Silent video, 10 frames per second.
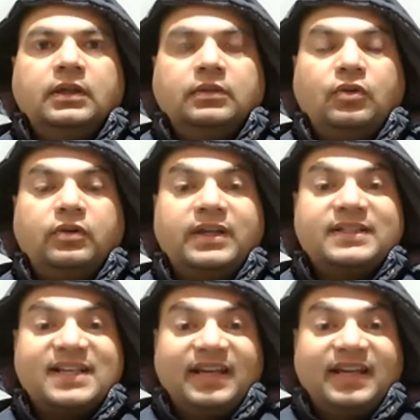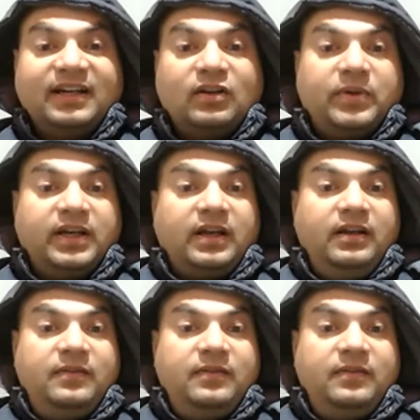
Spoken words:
Not a second opinion.